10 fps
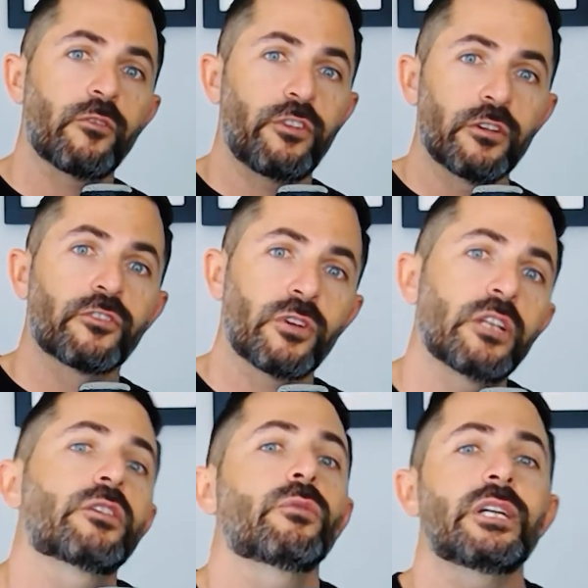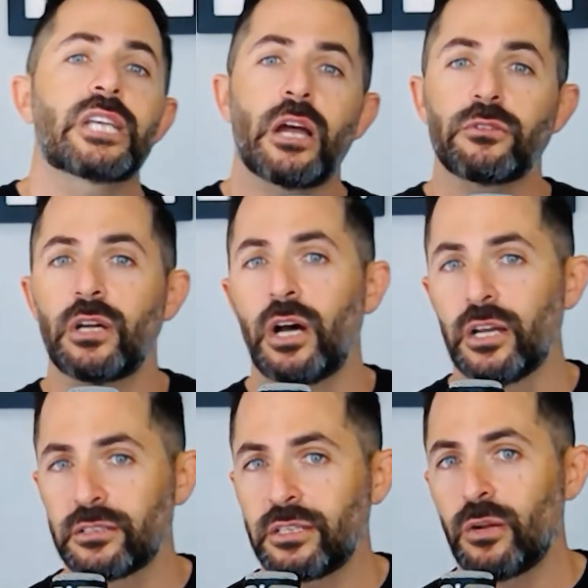feel free to reach out to
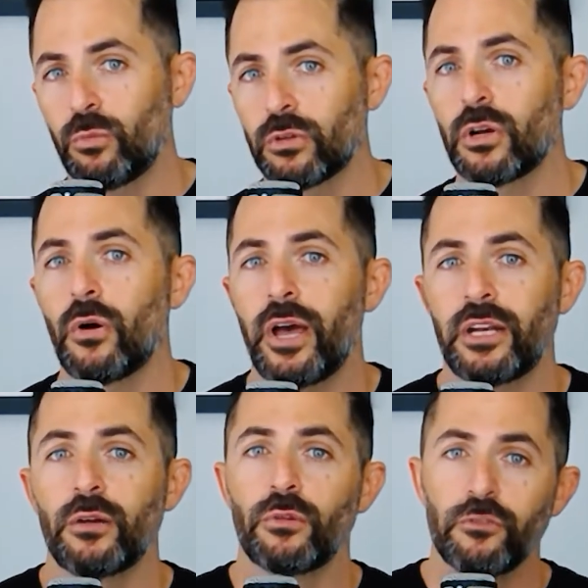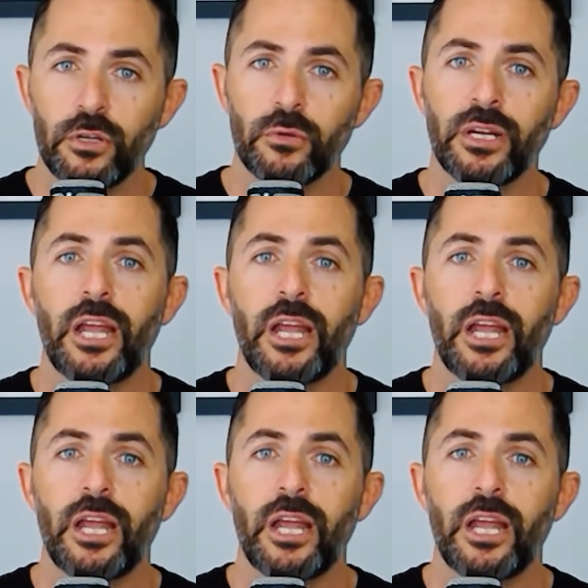us and we'll go ahead and review it